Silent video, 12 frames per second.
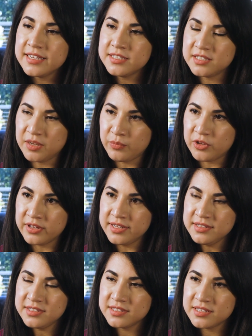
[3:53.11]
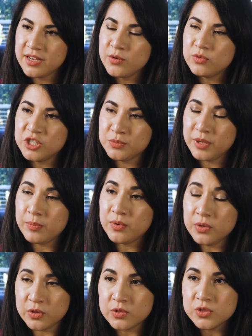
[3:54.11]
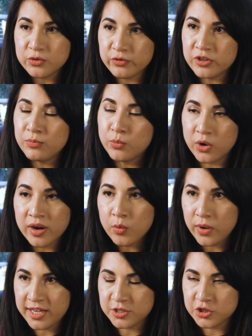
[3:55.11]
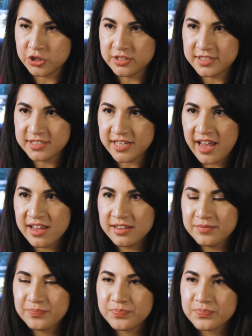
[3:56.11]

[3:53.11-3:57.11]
like stimulants, which people use to feel more awake during the day.